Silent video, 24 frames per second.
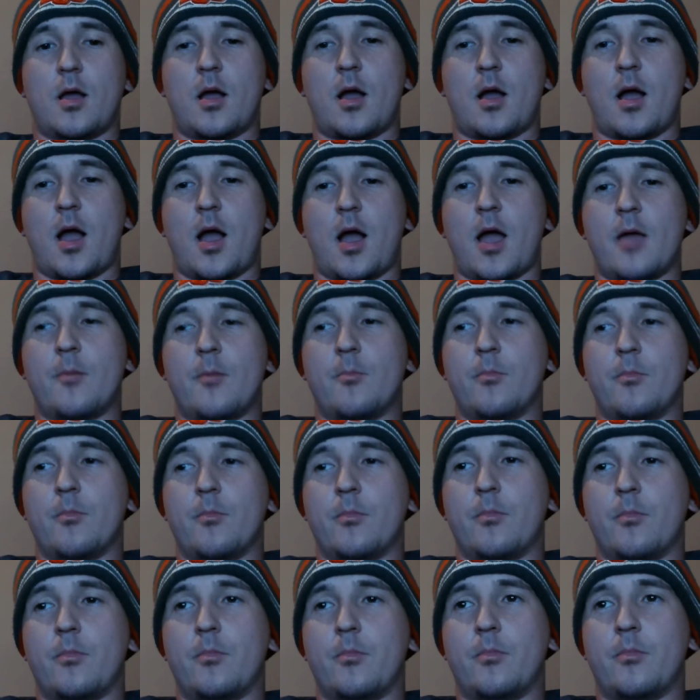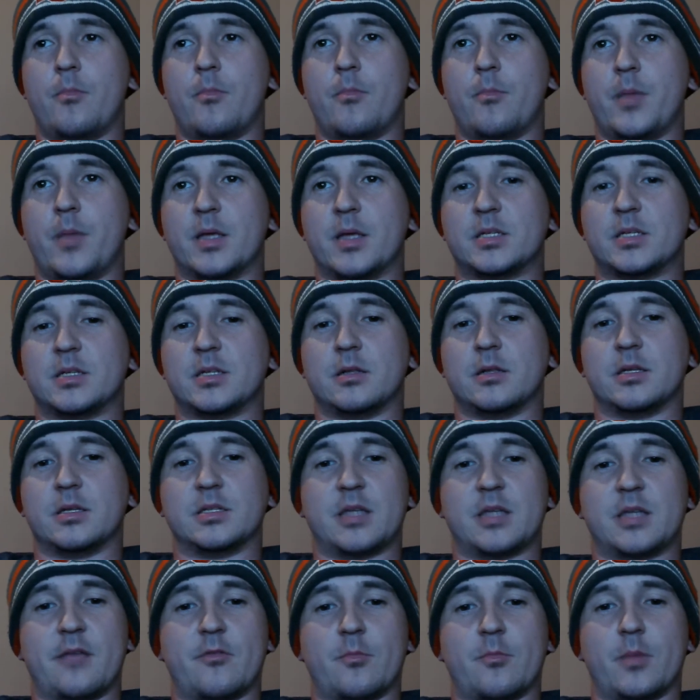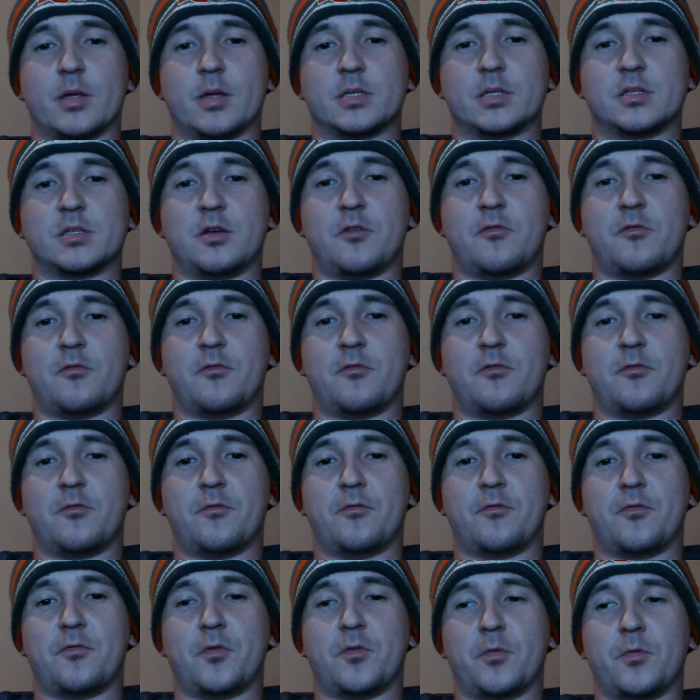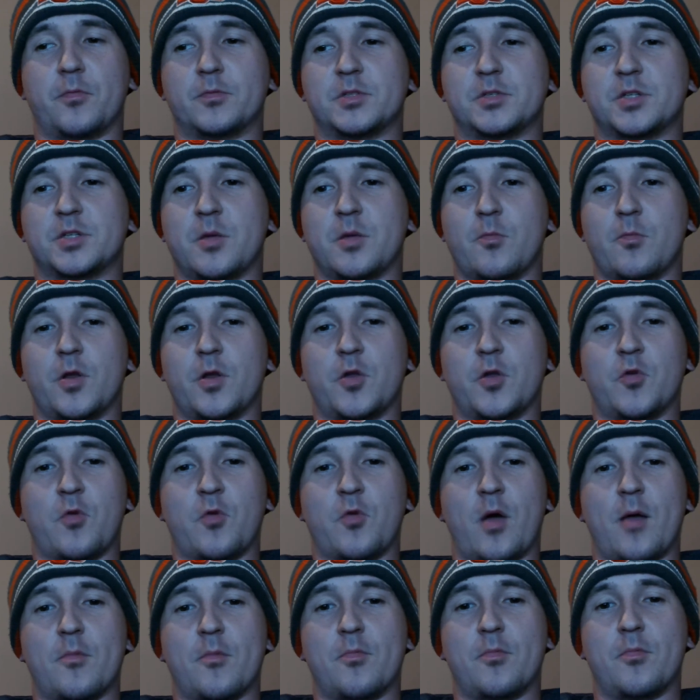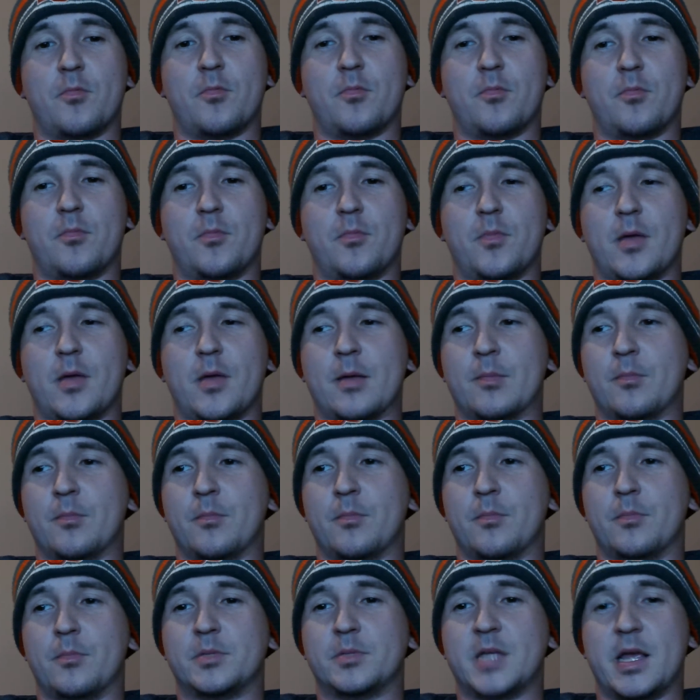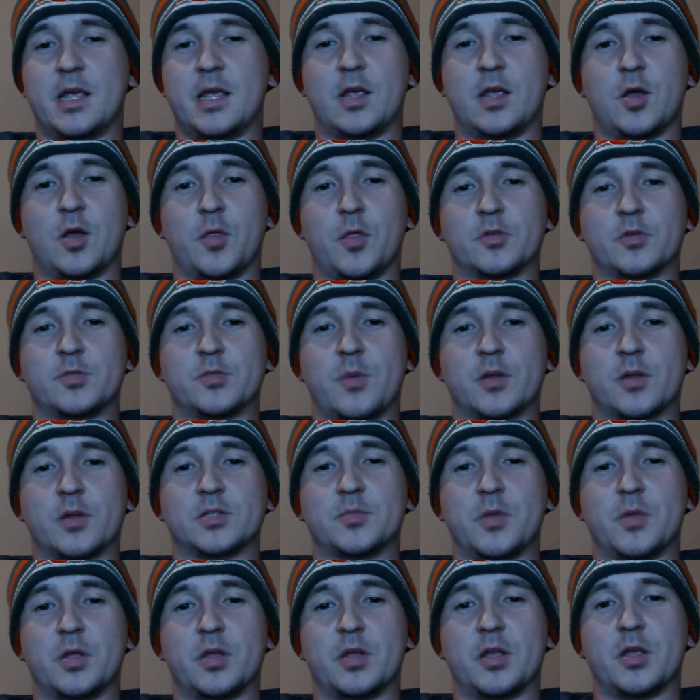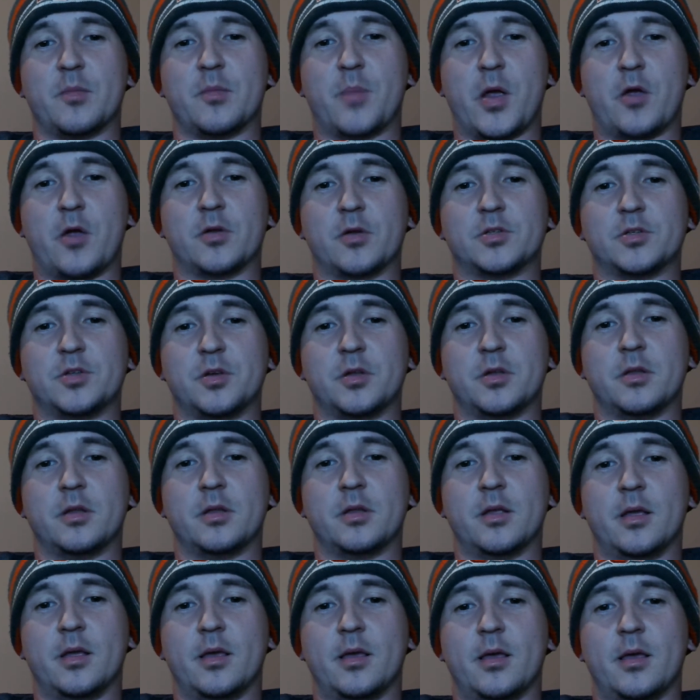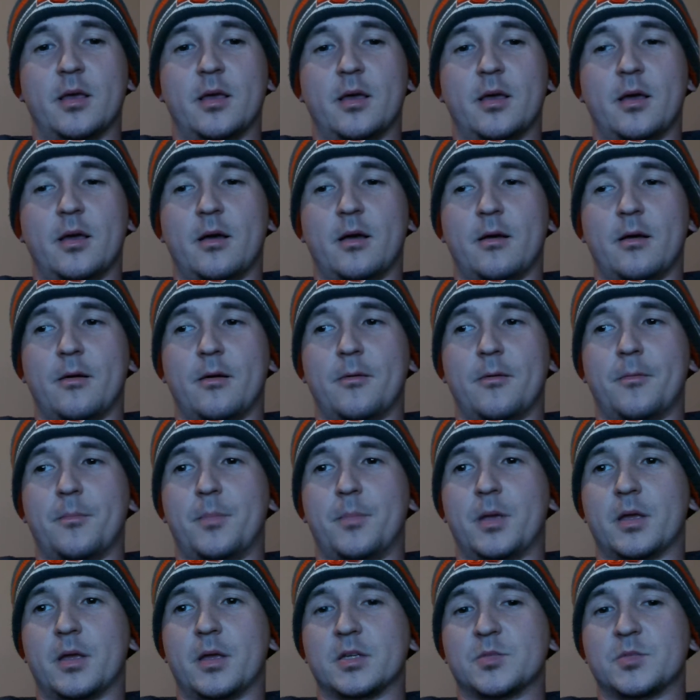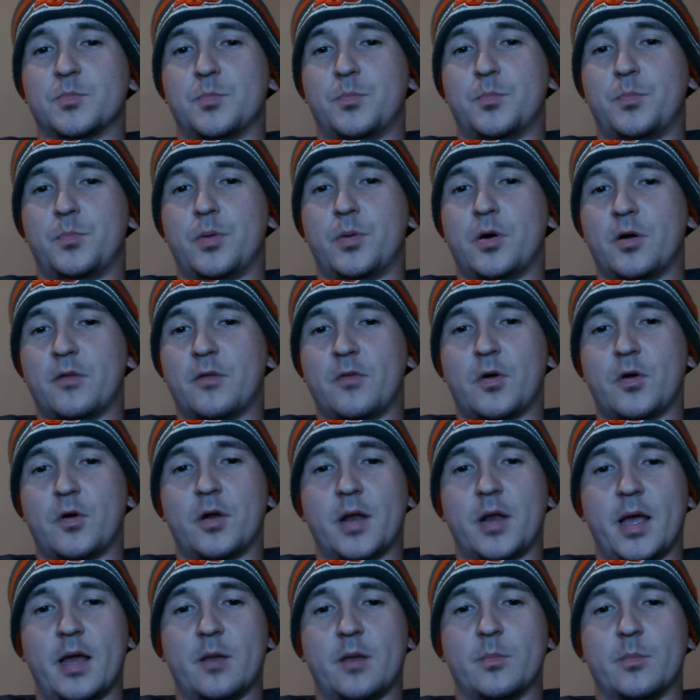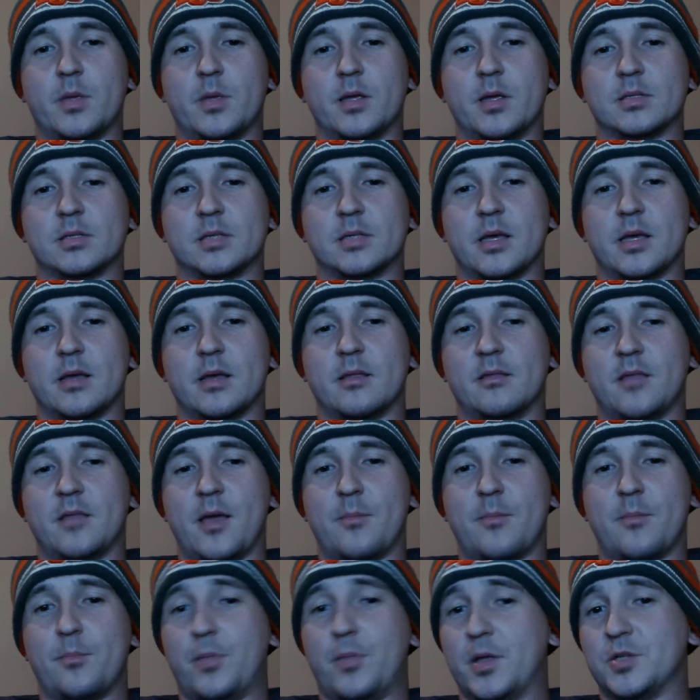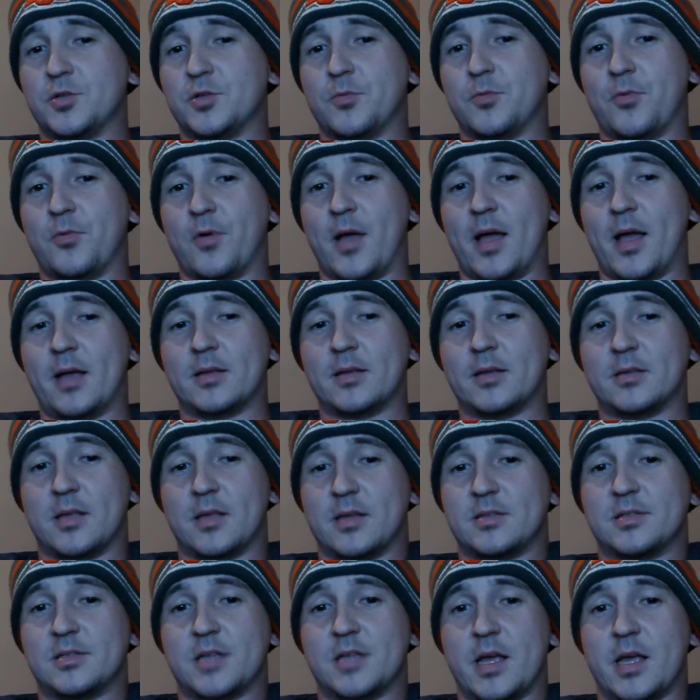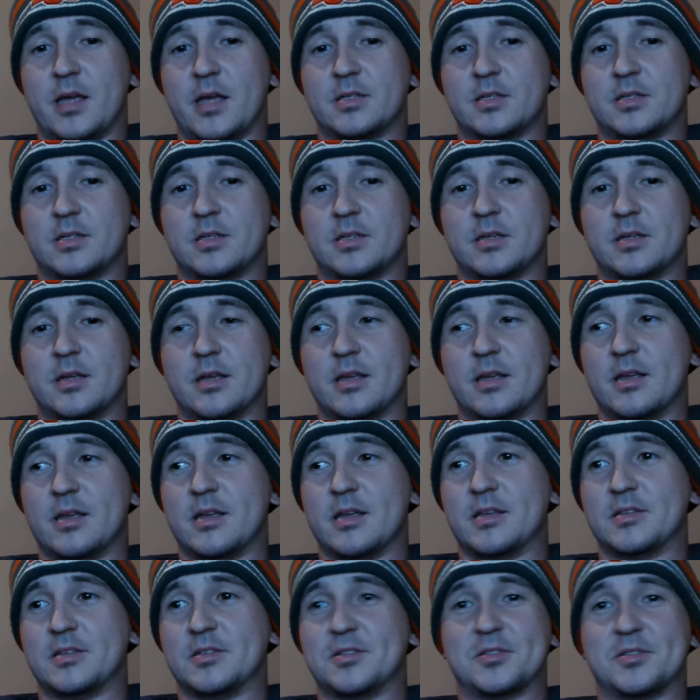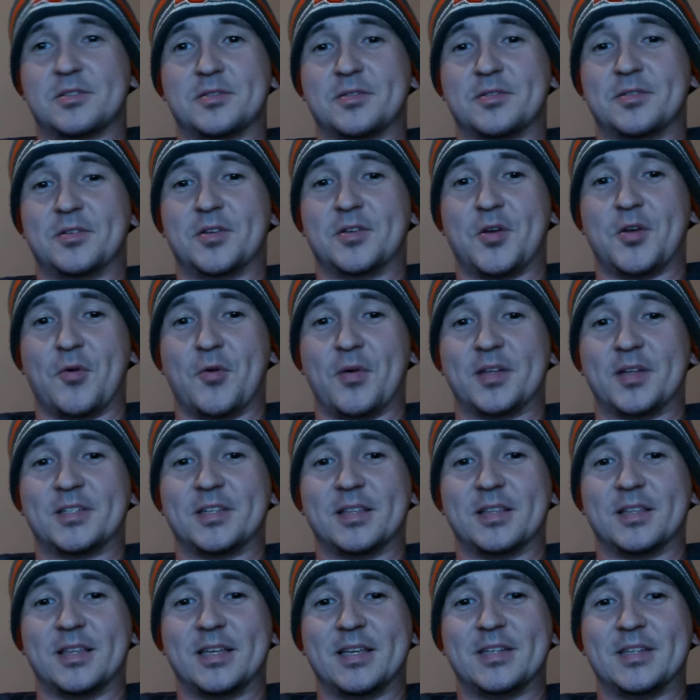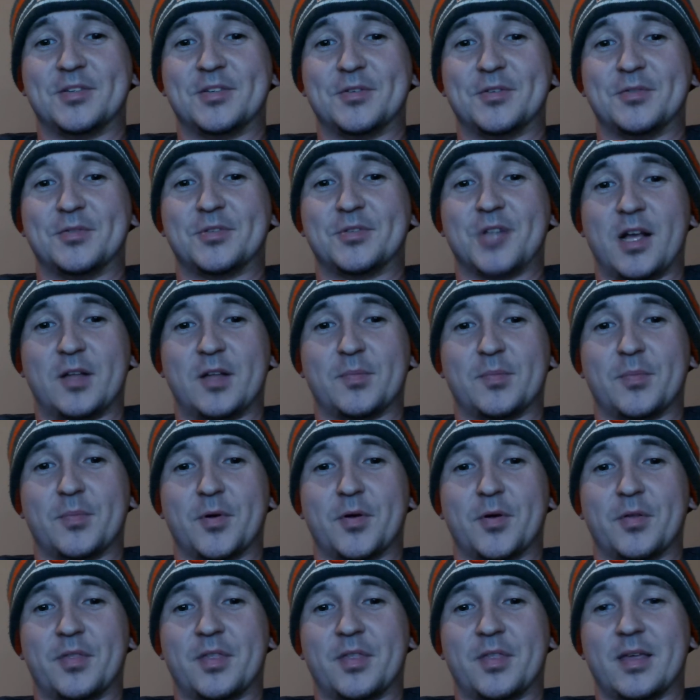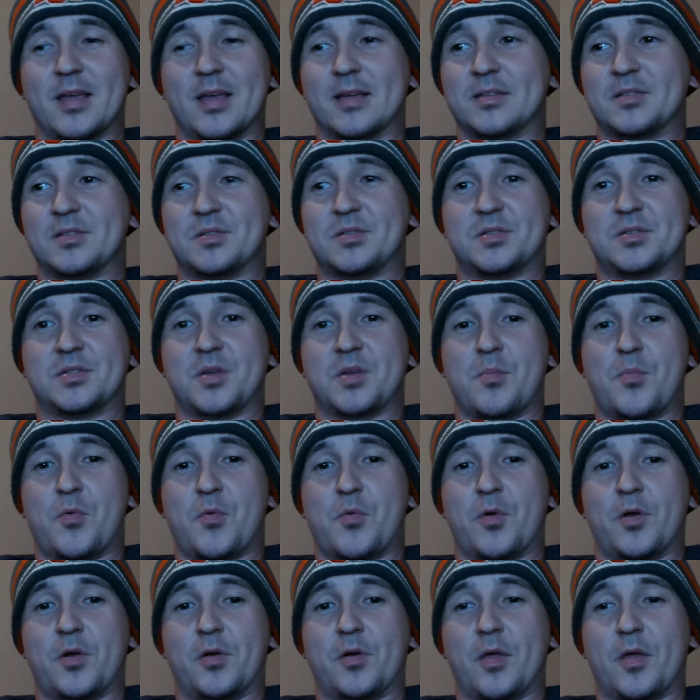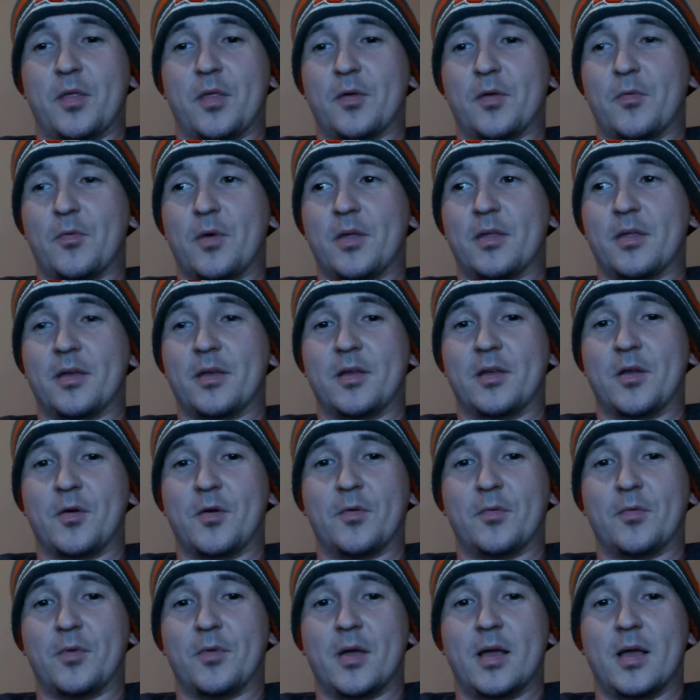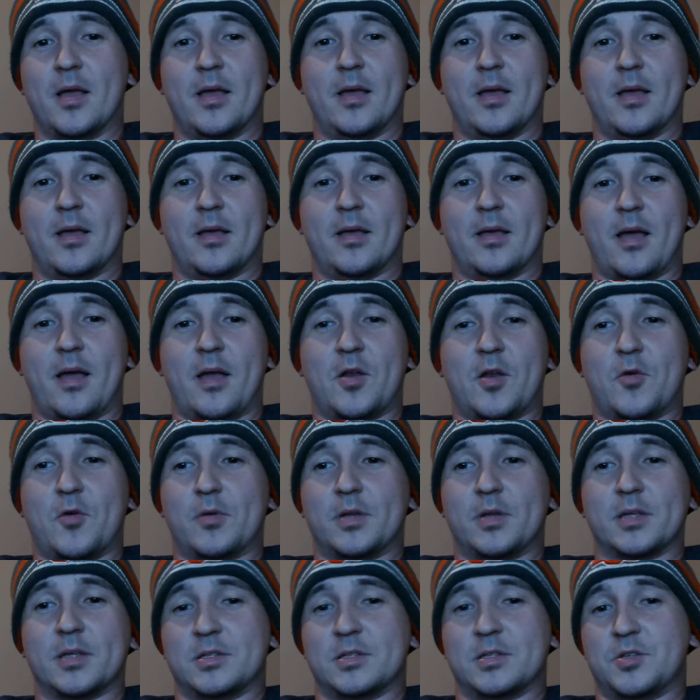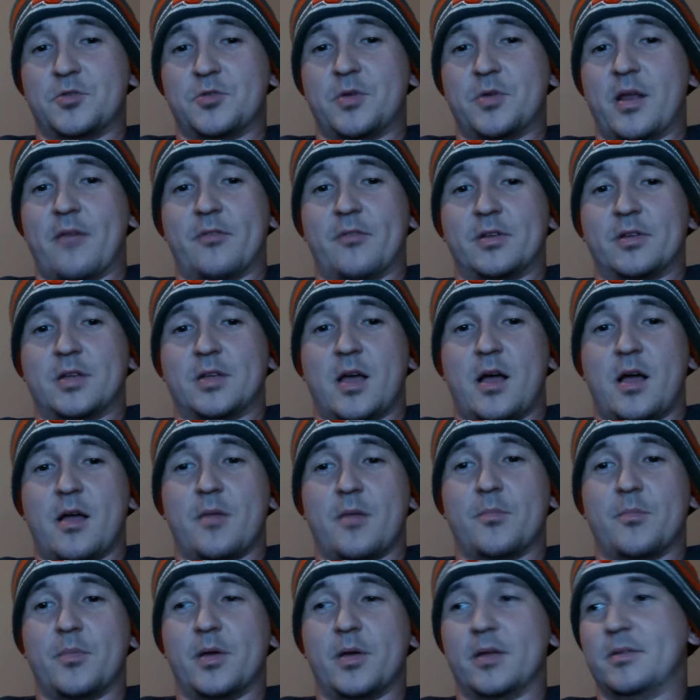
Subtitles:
I'm basically saving myself for someone who I am taking on the responsibility of parenthood, because part of our anatomy is that pleasurable act, that sex, is going to lead to childbirth at some point or another. What, you know, I know it doesn't do it every time, but,